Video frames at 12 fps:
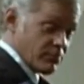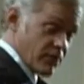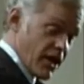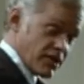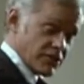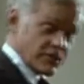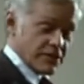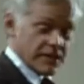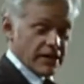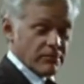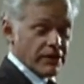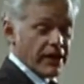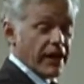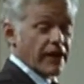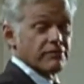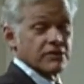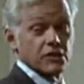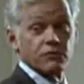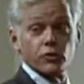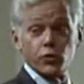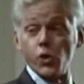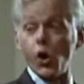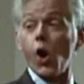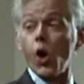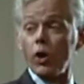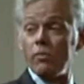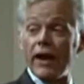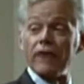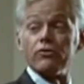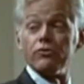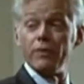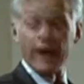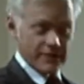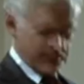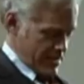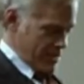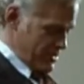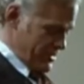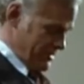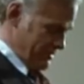and Ken behaved as if it were all a matter of bad timing.